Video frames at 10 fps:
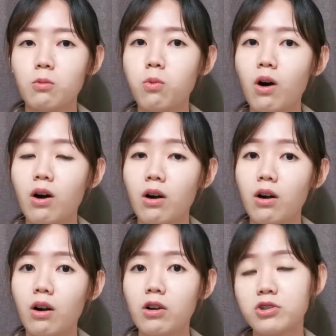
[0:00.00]
walk
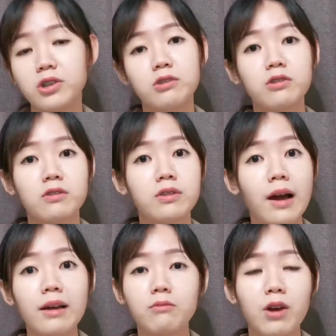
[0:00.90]
or she could
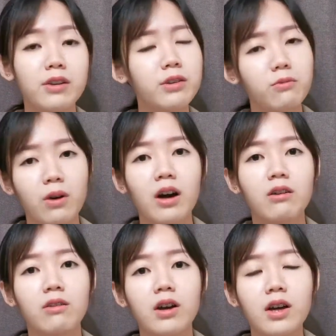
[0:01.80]
run very
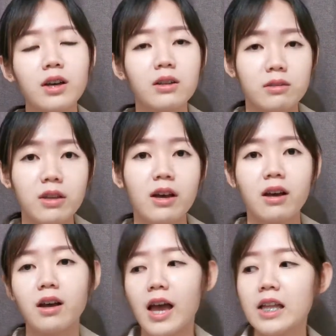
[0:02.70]
well. Yeah,
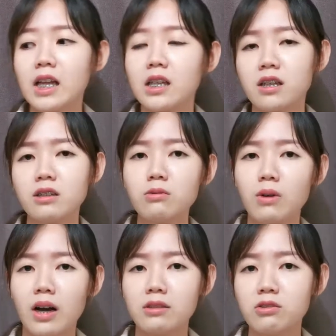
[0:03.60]
and another
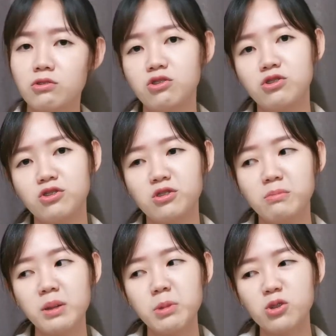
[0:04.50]
one, she
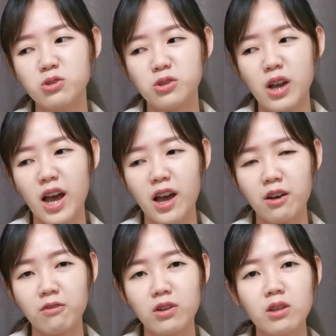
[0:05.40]

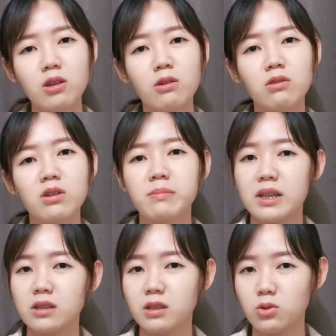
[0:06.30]
have a lower
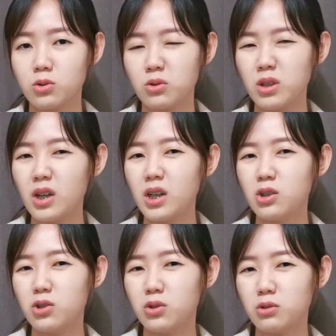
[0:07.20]
muscle tone,
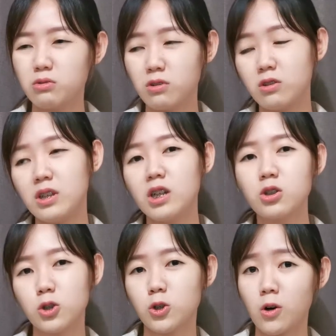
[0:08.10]
she could only
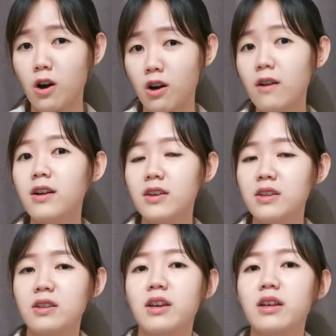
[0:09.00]
crawl.
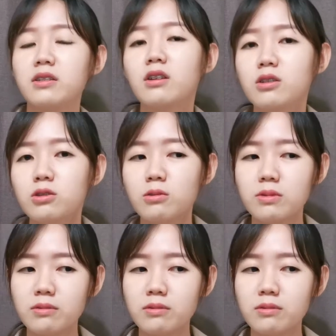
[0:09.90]
Yes, so